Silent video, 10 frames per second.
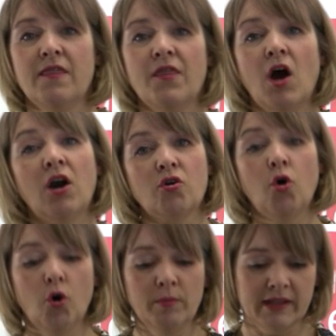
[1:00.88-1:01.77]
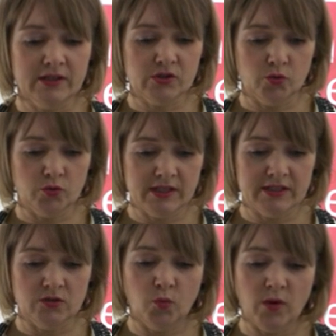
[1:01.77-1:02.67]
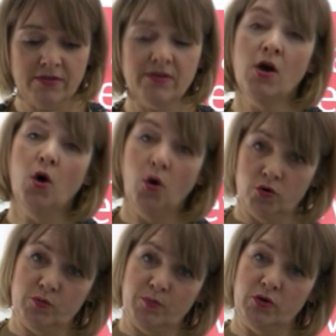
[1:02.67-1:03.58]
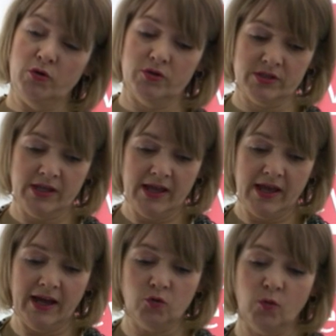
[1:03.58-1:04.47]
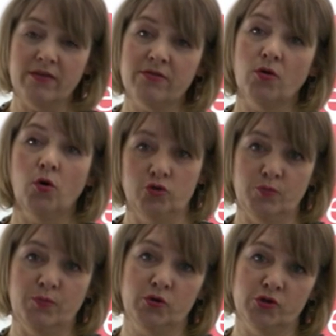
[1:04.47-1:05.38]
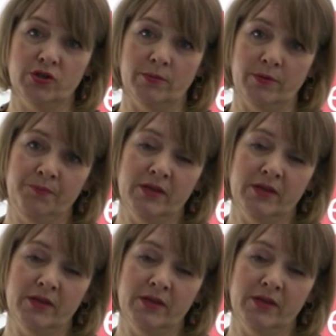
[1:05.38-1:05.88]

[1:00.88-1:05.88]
that are commonly associated with entrepreneurs and with entrepreneurship.